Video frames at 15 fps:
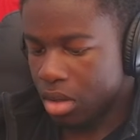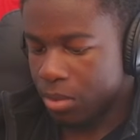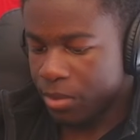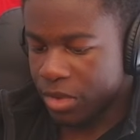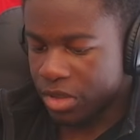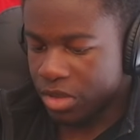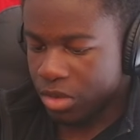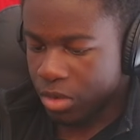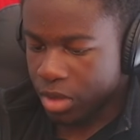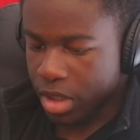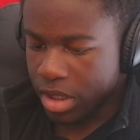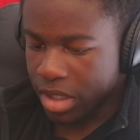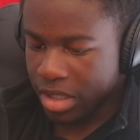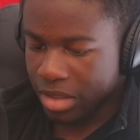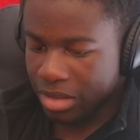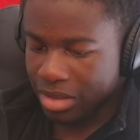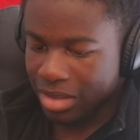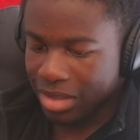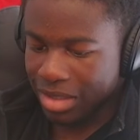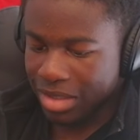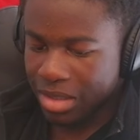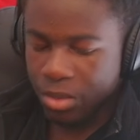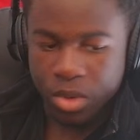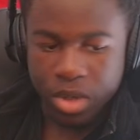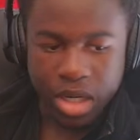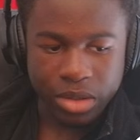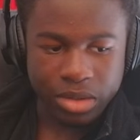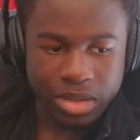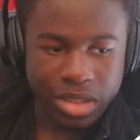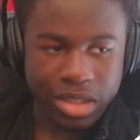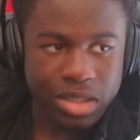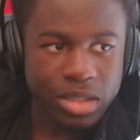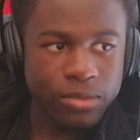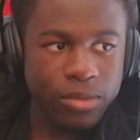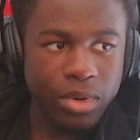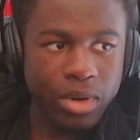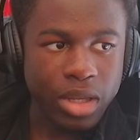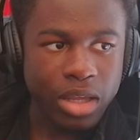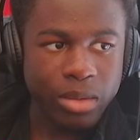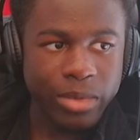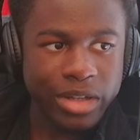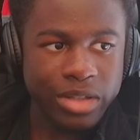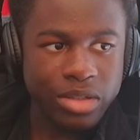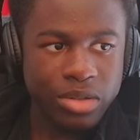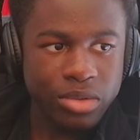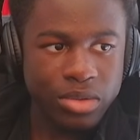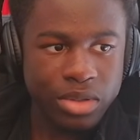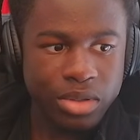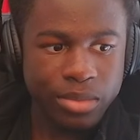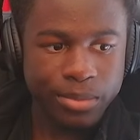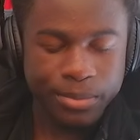Storage is 61 out of 64 gigabytes used.